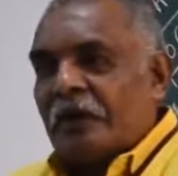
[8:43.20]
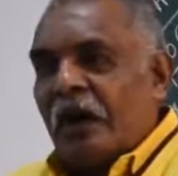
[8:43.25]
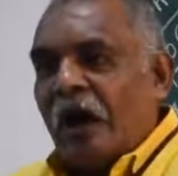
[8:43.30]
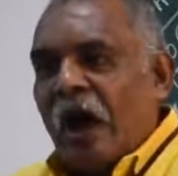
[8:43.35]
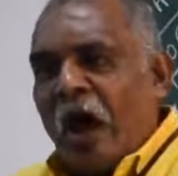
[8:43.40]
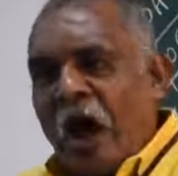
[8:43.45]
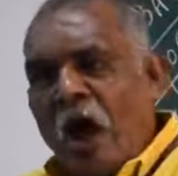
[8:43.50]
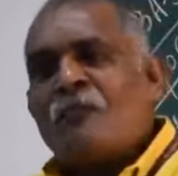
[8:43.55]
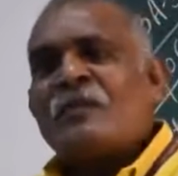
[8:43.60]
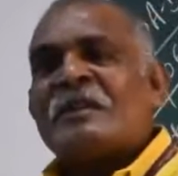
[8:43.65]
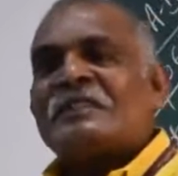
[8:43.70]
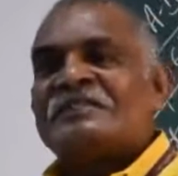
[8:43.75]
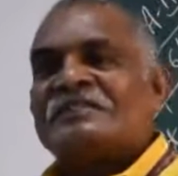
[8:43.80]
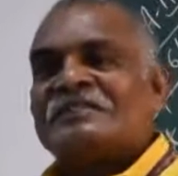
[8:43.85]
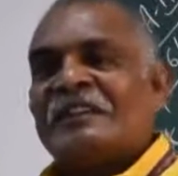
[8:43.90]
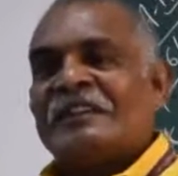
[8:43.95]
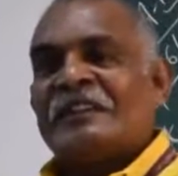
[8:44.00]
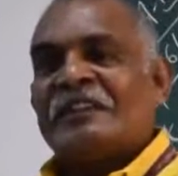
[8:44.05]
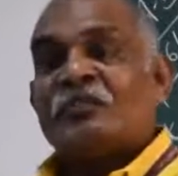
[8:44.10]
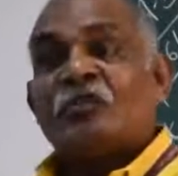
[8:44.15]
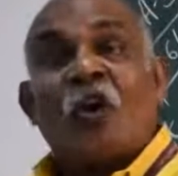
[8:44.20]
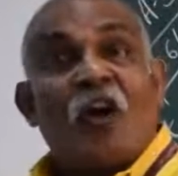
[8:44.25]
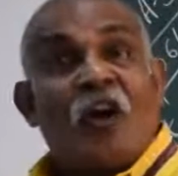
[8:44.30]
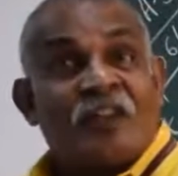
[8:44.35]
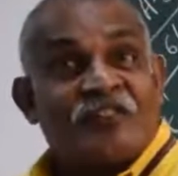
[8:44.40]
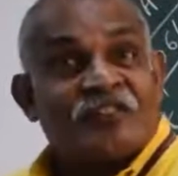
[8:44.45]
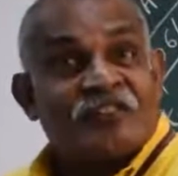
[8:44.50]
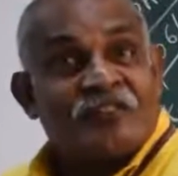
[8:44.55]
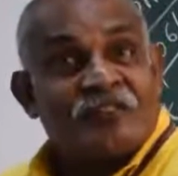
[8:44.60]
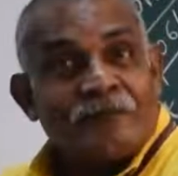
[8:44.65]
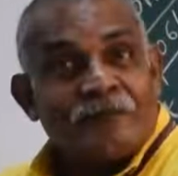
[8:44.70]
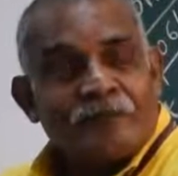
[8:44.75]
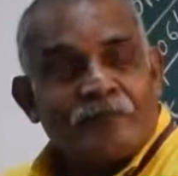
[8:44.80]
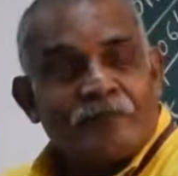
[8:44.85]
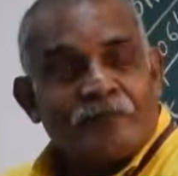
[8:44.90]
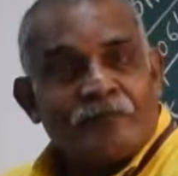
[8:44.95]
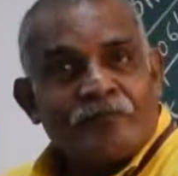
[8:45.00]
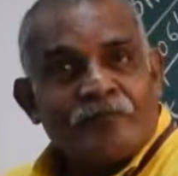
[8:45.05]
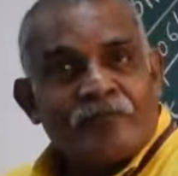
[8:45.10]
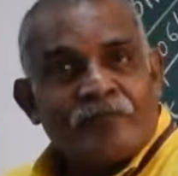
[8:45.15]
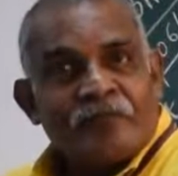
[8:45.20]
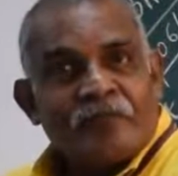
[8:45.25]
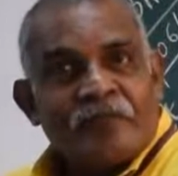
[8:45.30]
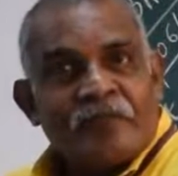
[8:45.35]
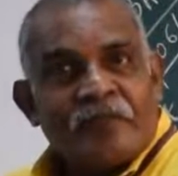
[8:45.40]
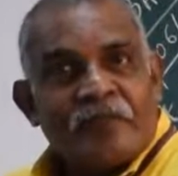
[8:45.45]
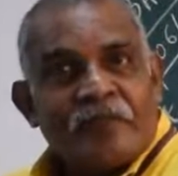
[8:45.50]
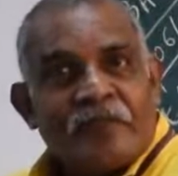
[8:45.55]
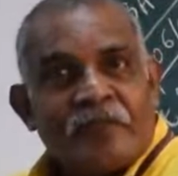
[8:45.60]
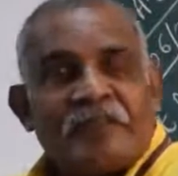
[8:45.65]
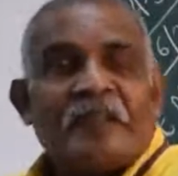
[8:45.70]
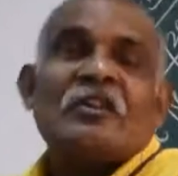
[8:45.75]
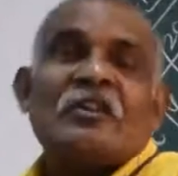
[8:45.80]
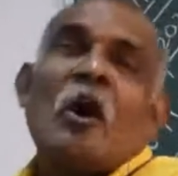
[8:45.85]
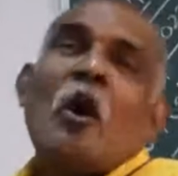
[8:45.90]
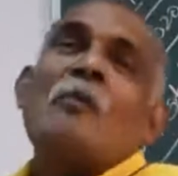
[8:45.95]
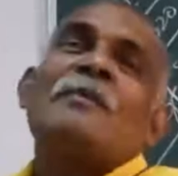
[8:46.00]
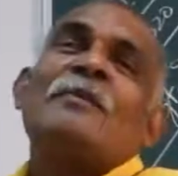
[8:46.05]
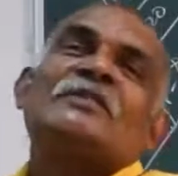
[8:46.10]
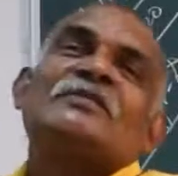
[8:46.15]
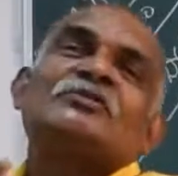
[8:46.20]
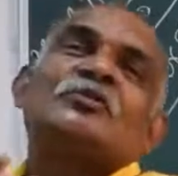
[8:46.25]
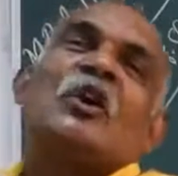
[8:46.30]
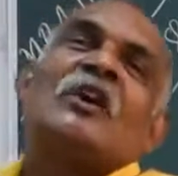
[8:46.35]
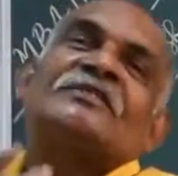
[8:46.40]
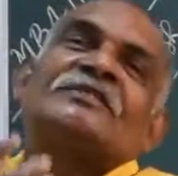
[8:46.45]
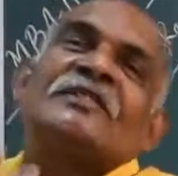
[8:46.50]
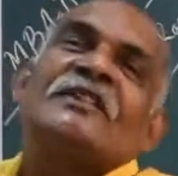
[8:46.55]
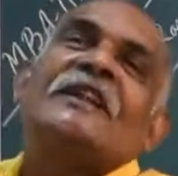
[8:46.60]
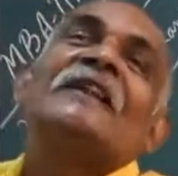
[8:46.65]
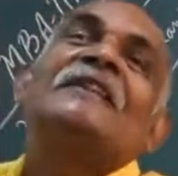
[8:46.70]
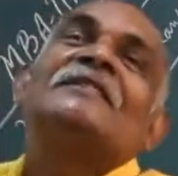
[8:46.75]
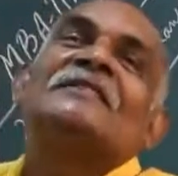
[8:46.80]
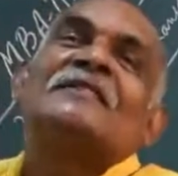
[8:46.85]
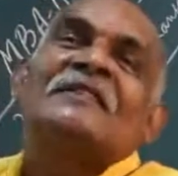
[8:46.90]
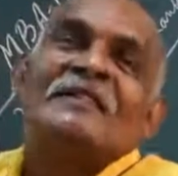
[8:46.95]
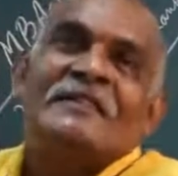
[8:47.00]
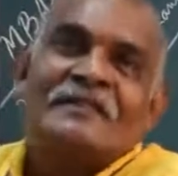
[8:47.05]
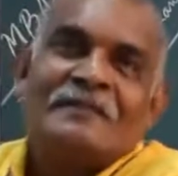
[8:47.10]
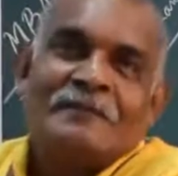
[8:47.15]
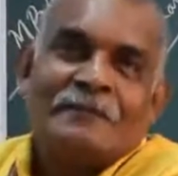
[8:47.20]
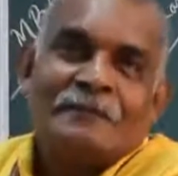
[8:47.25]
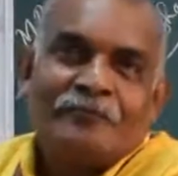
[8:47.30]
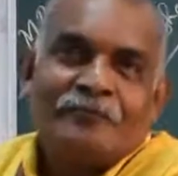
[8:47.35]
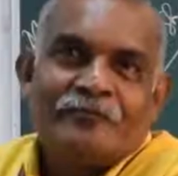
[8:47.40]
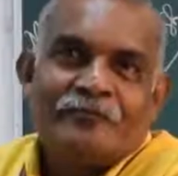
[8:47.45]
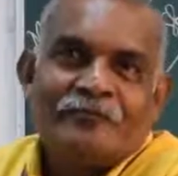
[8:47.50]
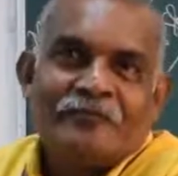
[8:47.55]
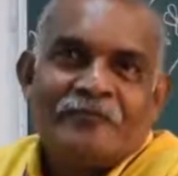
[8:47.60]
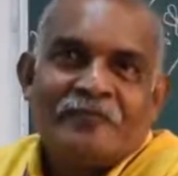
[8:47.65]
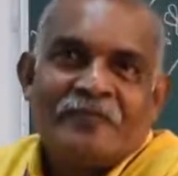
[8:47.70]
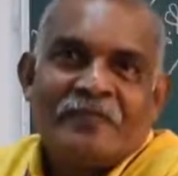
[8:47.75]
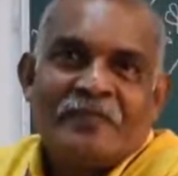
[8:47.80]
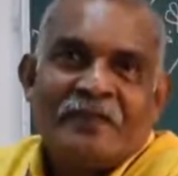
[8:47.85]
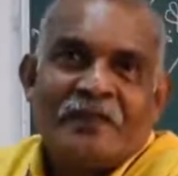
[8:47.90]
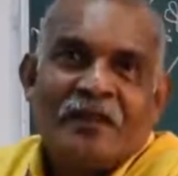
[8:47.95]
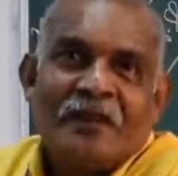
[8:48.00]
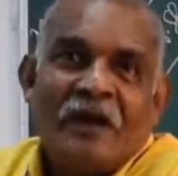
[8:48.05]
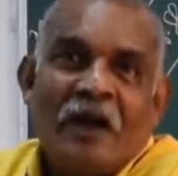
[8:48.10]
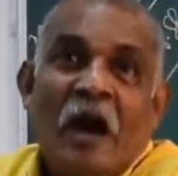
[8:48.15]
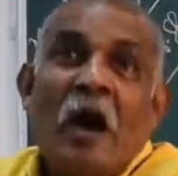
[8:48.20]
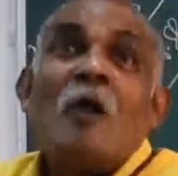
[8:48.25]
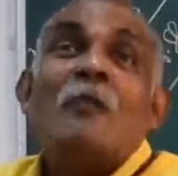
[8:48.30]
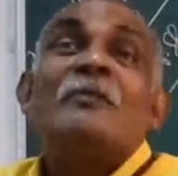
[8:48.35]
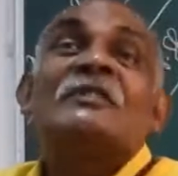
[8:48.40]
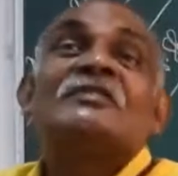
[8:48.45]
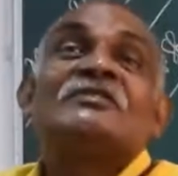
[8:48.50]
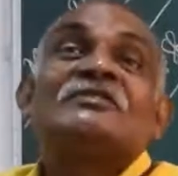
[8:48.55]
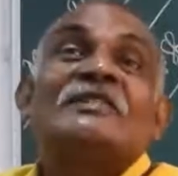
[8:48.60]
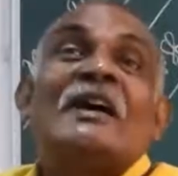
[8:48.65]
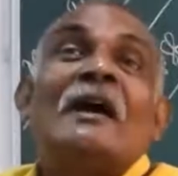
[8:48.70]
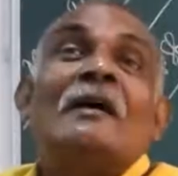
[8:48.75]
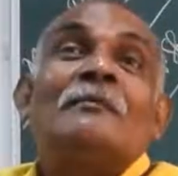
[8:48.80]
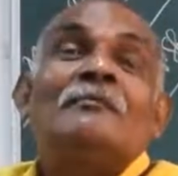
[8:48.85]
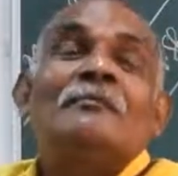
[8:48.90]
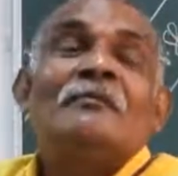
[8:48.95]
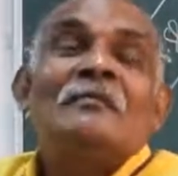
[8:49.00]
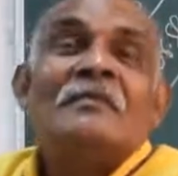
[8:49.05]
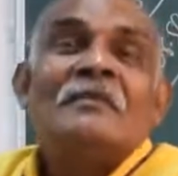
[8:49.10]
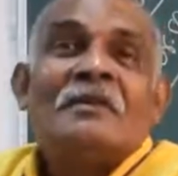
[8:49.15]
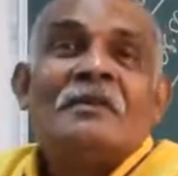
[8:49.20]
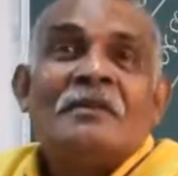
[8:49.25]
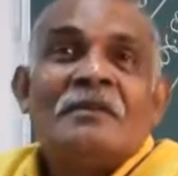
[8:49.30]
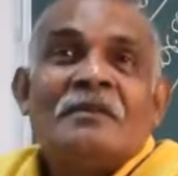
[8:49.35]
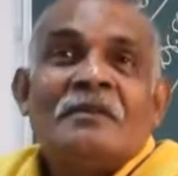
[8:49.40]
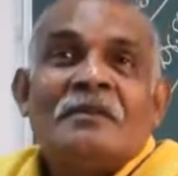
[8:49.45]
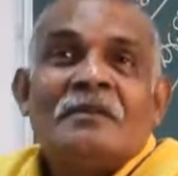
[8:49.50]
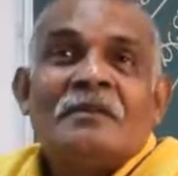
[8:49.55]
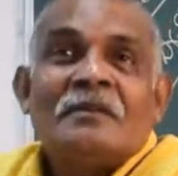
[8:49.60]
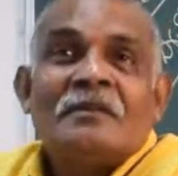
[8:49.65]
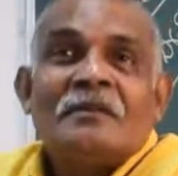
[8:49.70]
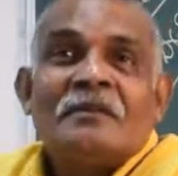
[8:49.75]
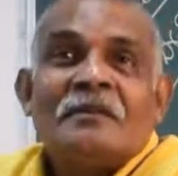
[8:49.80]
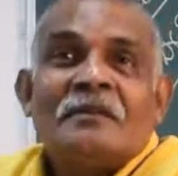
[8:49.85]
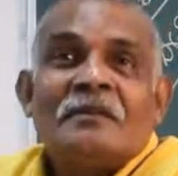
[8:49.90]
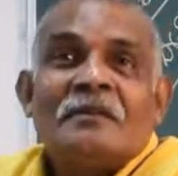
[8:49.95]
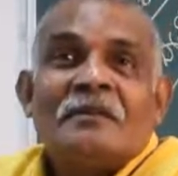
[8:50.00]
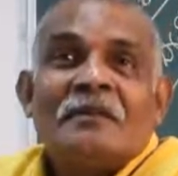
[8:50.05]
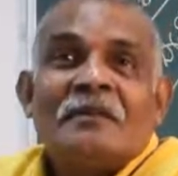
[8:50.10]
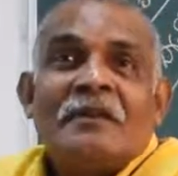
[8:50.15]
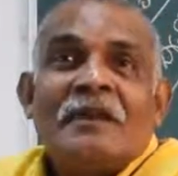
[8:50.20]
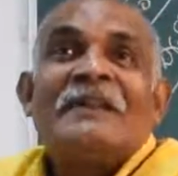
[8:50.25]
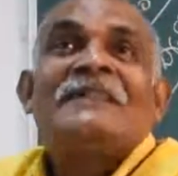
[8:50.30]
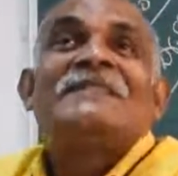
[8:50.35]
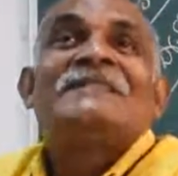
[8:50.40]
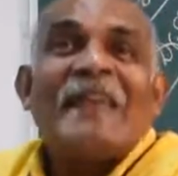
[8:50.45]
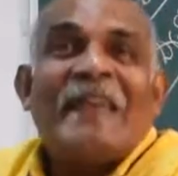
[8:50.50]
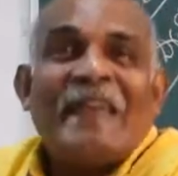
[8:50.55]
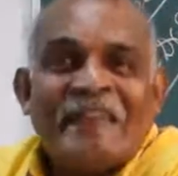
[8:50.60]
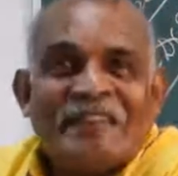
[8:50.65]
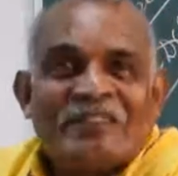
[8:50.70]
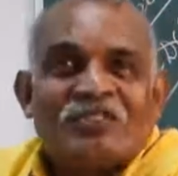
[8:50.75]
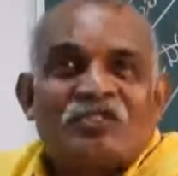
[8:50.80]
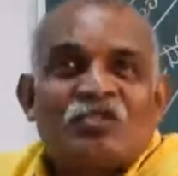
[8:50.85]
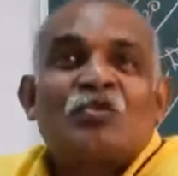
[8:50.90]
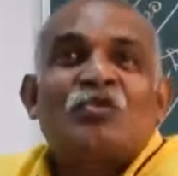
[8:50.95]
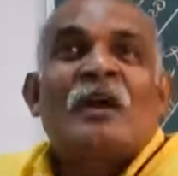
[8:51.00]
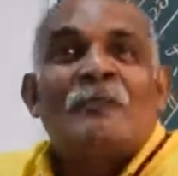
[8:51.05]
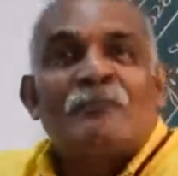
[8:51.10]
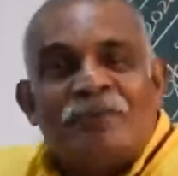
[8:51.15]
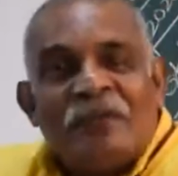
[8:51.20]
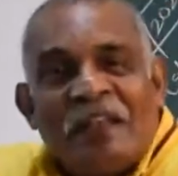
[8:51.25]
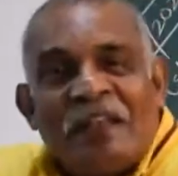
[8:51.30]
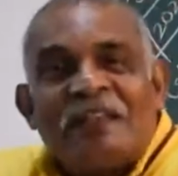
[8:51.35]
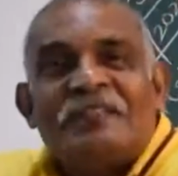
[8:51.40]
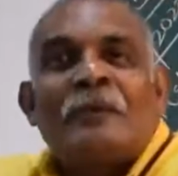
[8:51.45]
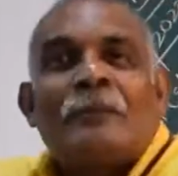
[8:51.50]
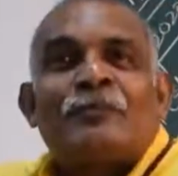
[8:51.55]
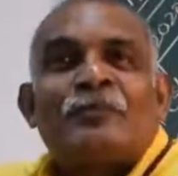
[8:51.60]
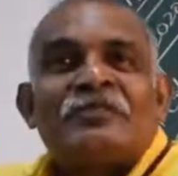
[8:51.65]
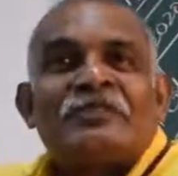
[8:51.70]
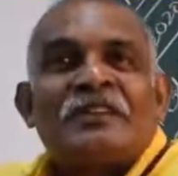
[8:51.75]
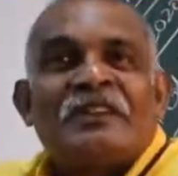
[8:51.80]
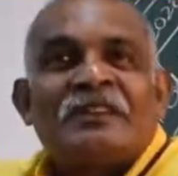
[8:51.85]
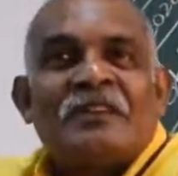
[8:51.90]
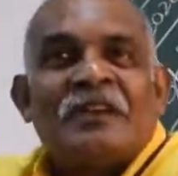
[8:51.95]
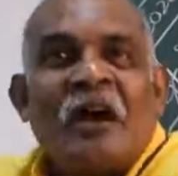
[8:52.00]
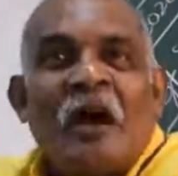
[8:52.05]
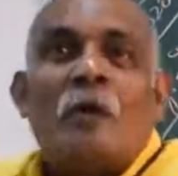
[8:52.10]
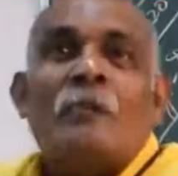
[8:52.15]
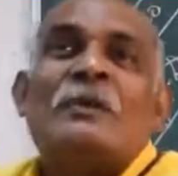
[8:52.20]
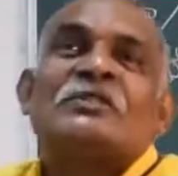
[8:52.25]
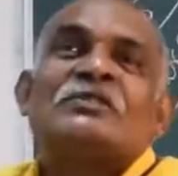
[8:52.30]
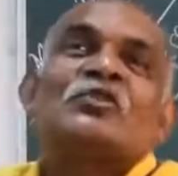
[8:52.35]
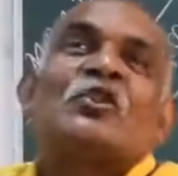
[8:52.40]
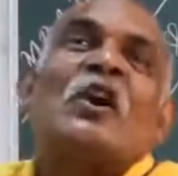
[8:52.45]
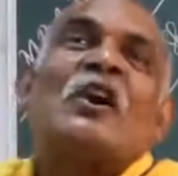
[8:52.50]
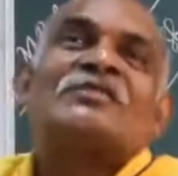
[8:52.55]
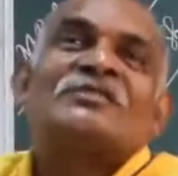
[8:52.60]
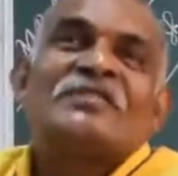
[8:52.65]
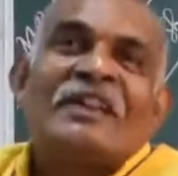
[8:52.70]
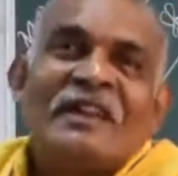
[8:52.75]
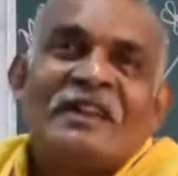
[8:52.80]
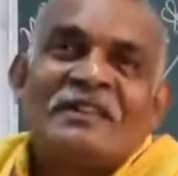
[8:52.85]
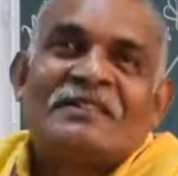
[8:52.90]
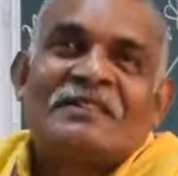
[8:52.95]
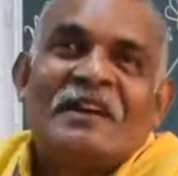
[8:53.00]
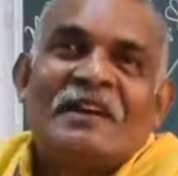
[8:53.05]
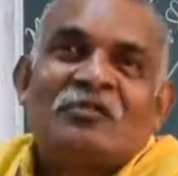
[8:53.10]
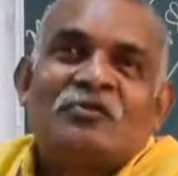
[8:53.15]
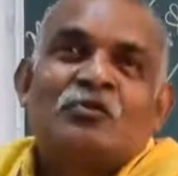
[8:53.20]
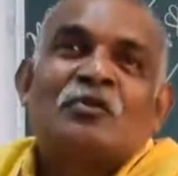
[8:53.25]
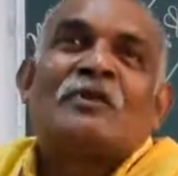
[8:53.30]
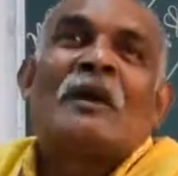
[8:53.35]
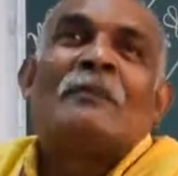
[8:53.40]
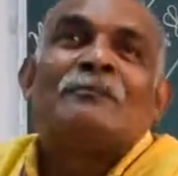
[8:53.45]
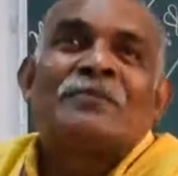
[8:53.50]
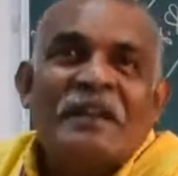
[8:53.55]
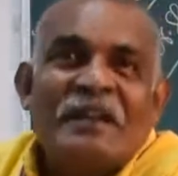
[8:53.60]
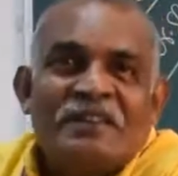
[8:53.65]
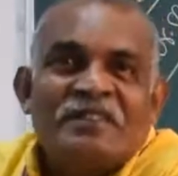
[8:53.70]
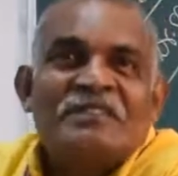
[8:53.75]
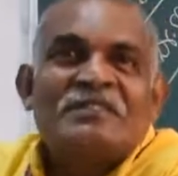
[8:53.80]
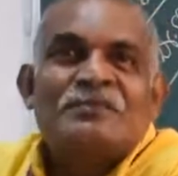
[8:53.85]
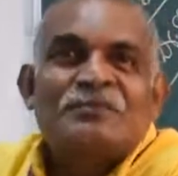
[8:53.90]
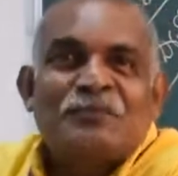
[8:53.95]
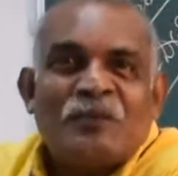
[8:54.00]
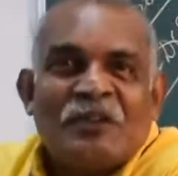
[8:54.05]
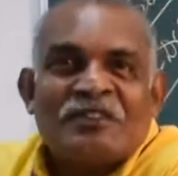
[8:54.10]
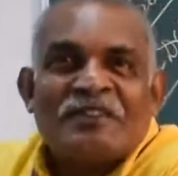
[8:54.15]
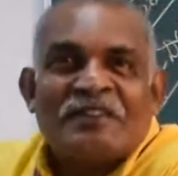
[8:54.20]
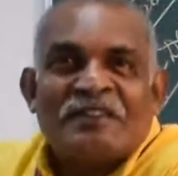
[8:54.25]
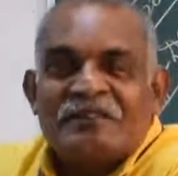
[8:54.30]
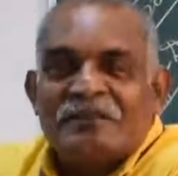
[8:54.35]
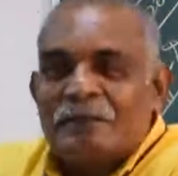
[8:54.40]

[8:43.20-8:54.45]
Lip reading: How much did it cost? That how much cost incurred? How much time it takes to complete the project? How much cost incurred to complete this project?